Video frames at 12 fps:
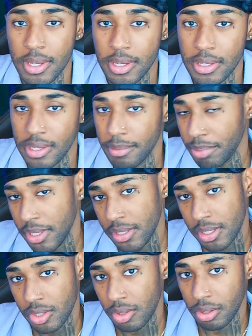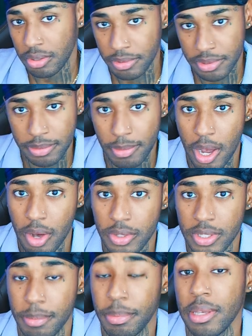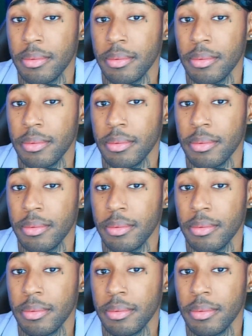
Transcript: Some pieces are small, some